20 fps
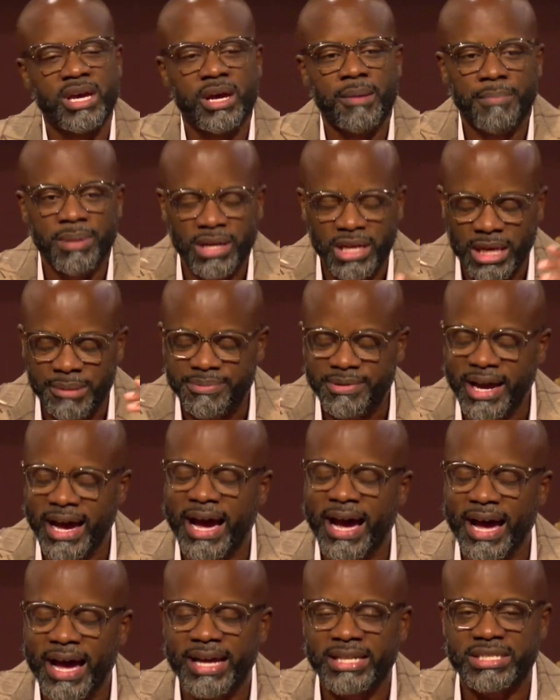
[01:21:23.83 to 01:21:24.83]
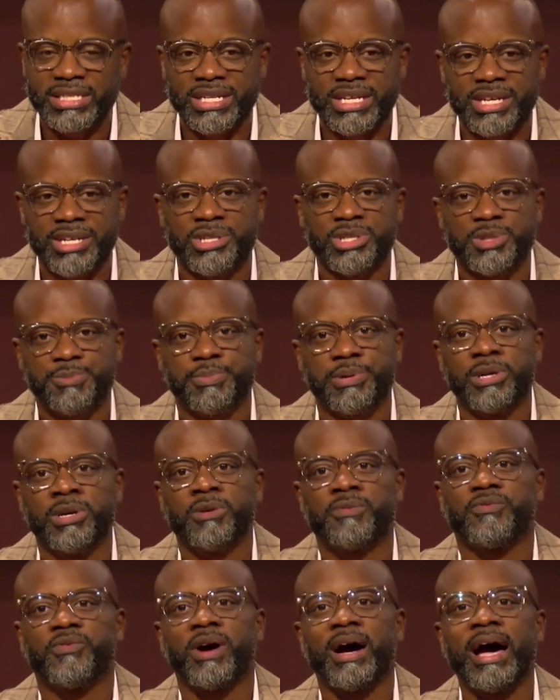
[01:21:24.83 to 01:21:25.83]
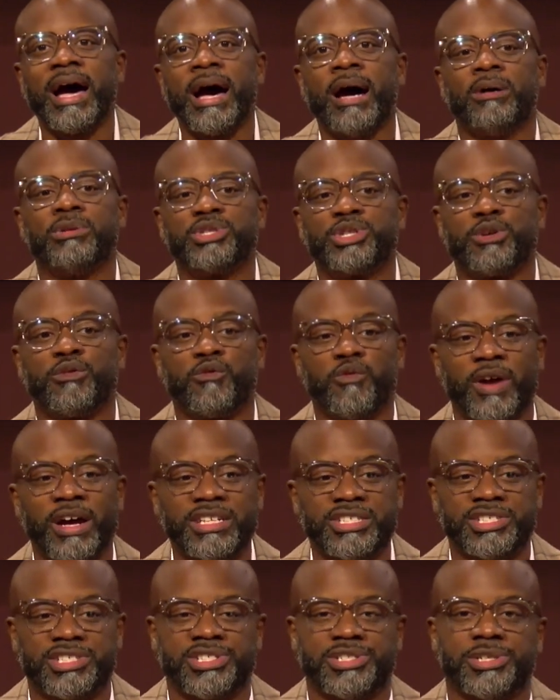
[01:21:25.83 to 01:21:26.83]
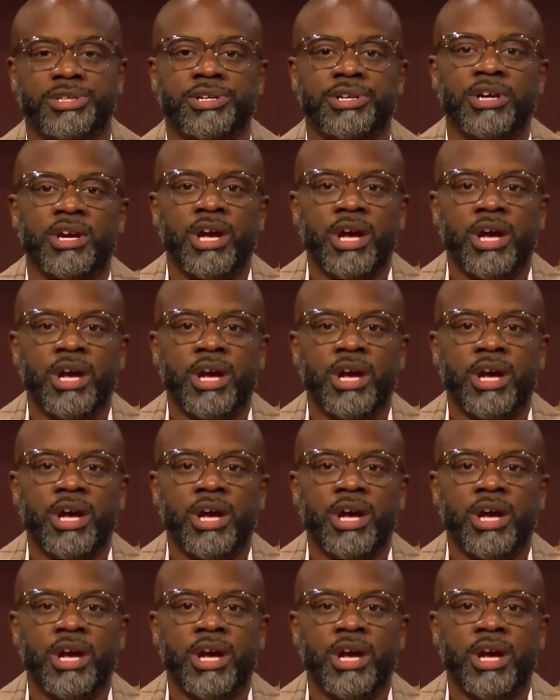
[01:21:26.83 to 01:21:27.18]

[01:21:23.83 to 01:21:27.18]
But keep your eyes and ears peeled for how to register